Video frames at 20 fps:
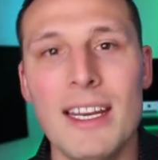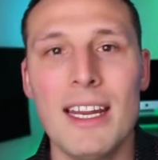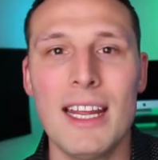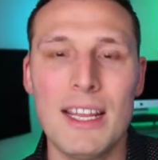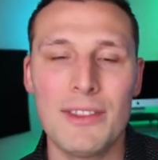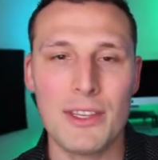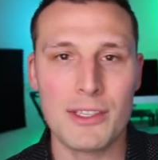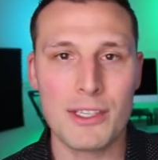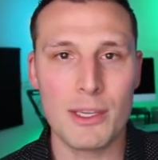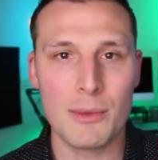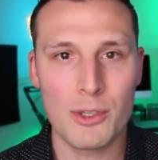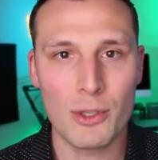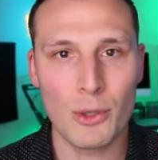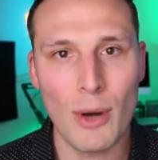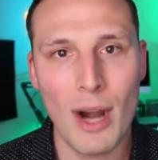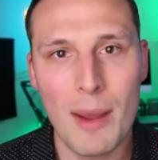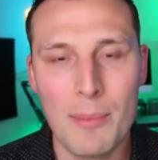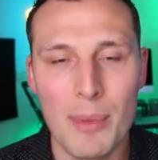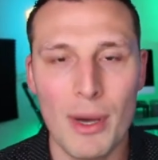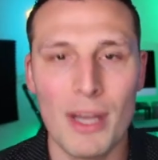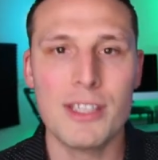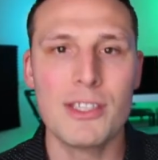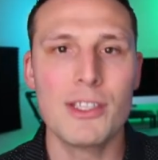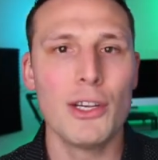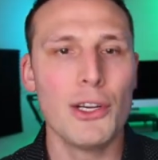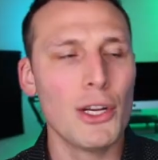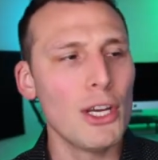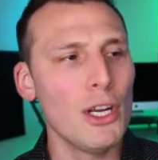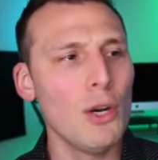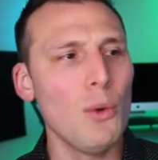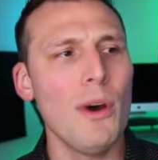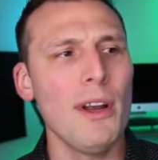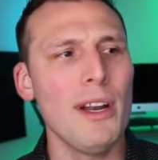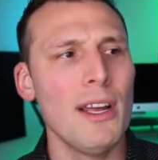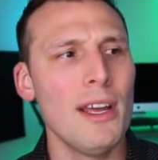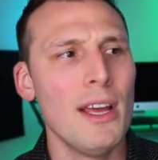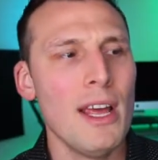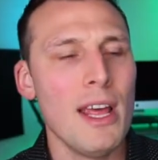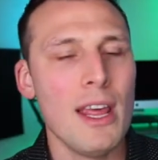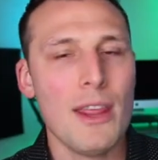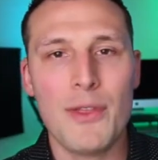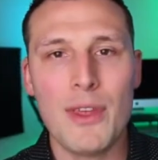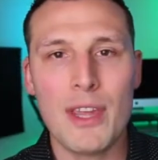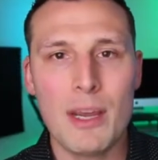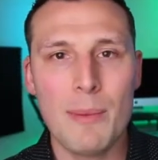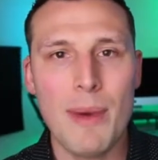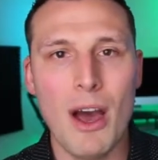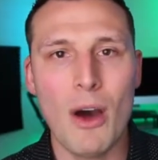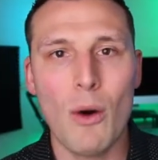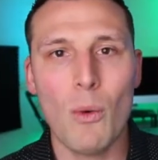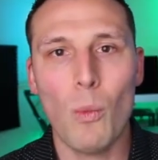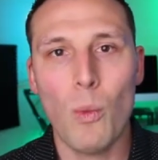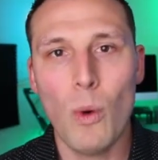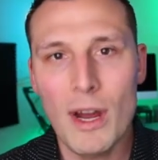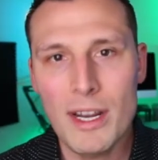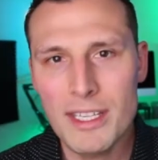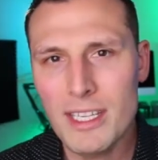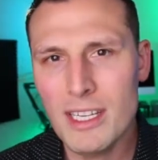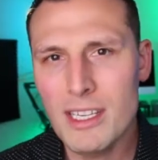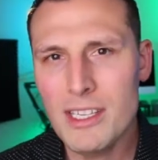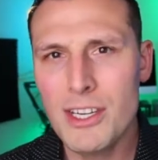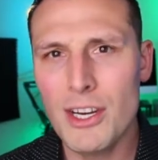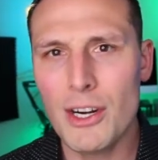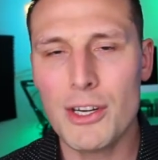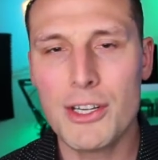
hit the subscribe button. So you're going to want to think about, what does your